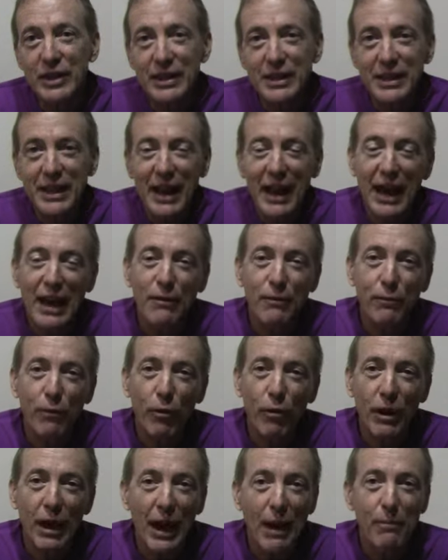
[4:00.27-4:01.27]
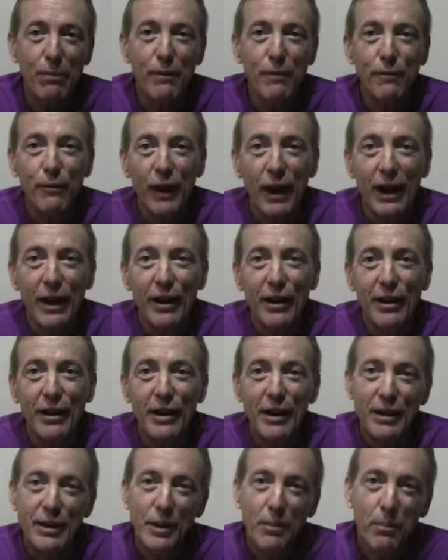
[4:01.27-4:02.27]
it as a headphone amplifier,
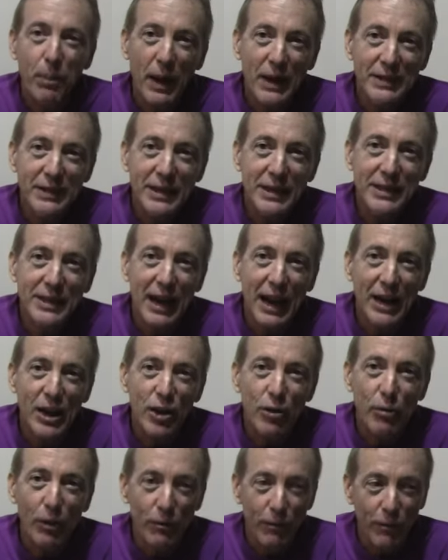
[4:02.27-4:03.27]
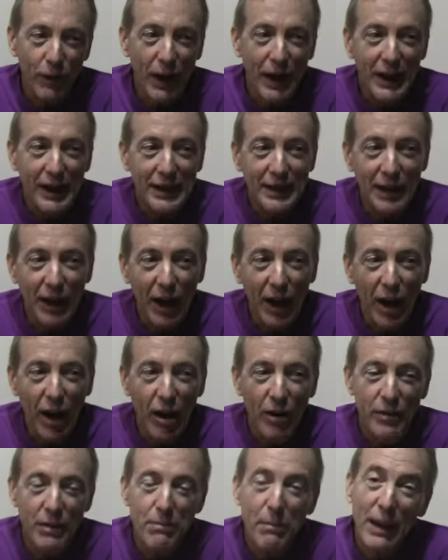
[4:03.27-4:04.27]
the pluses that you will find
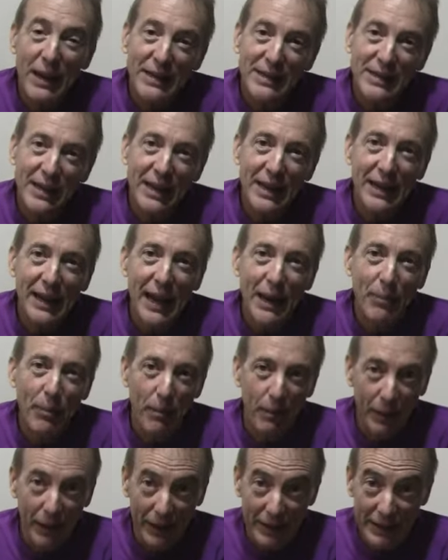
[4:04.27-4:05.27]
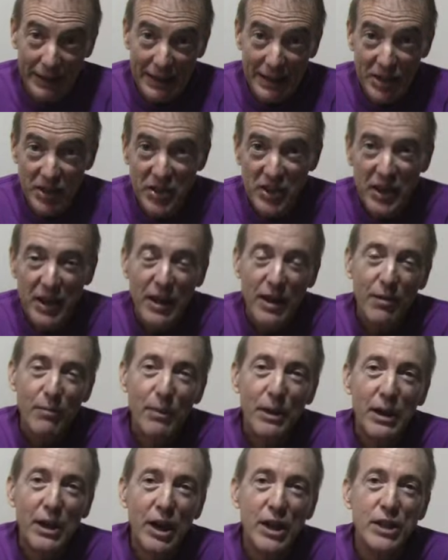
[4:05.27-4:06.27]
are the mixing capabilities,
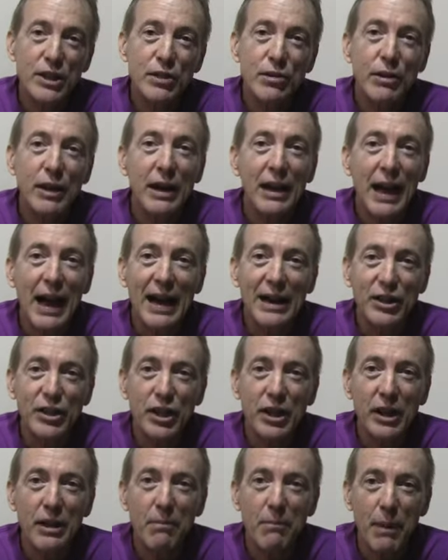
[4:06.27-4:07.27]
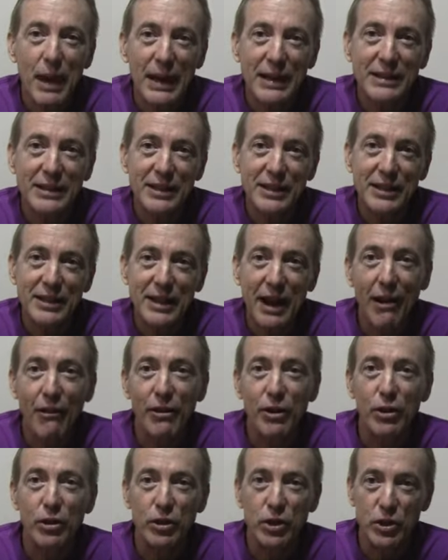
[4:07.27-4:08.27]
because you can actually mix a
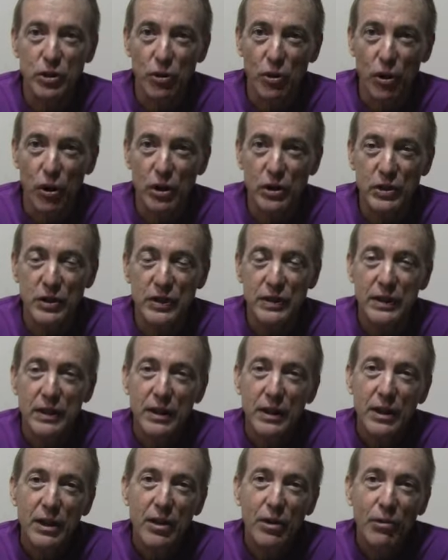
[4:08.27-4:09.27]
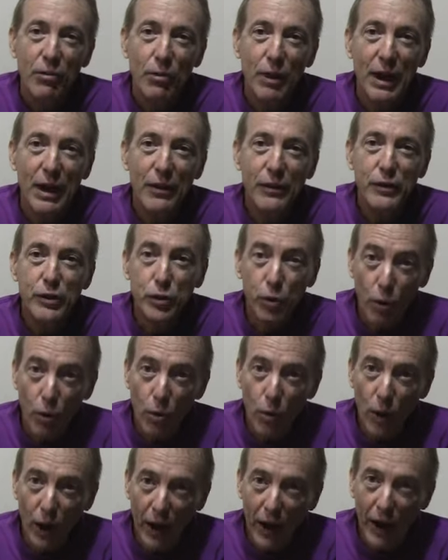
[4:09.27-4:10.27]
stereo source with
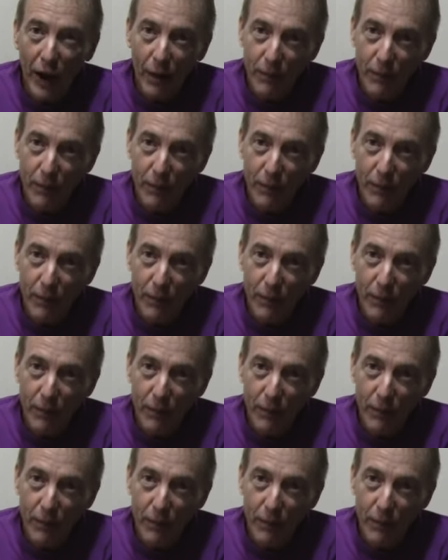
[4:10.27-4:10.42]
two